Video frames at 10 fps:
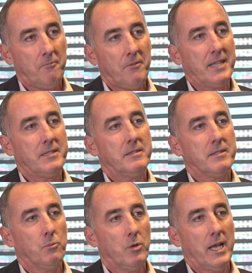funds
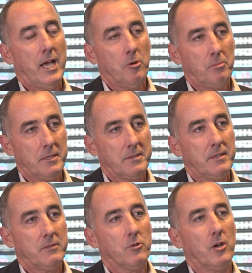that want to help us
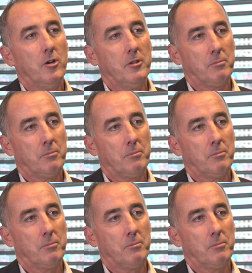grow the